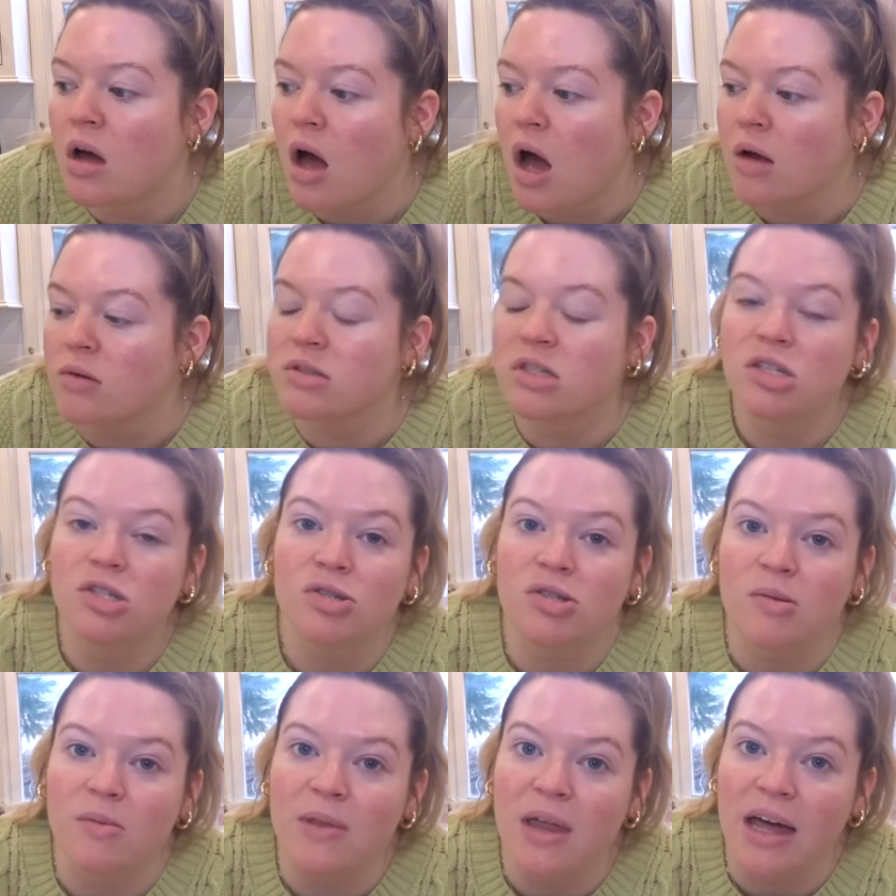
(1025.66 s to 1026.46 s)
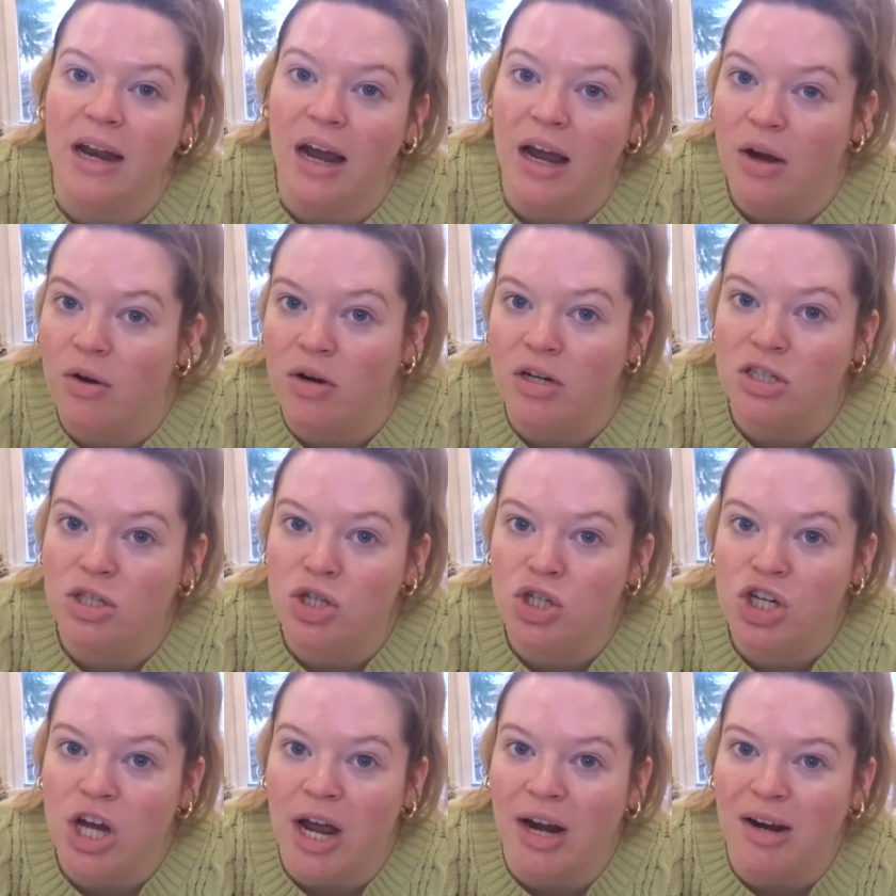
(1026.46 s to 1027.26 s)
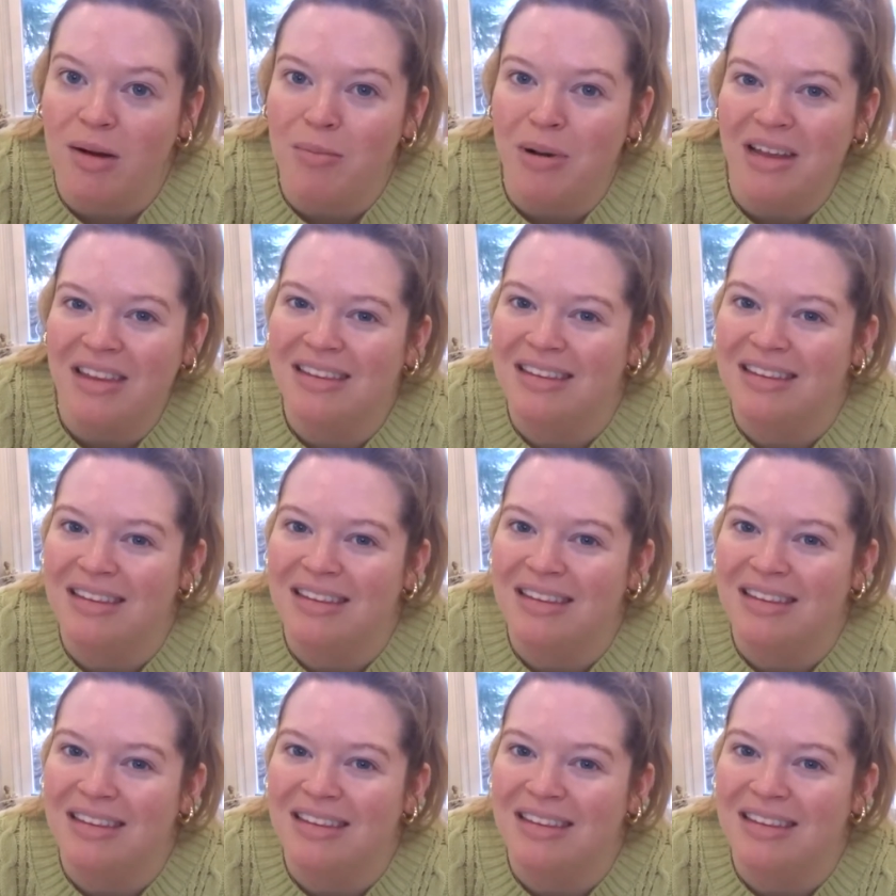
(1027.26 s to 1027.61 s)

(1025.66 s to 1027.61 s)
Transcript: I was gonna do some of that Irish cheddar, but I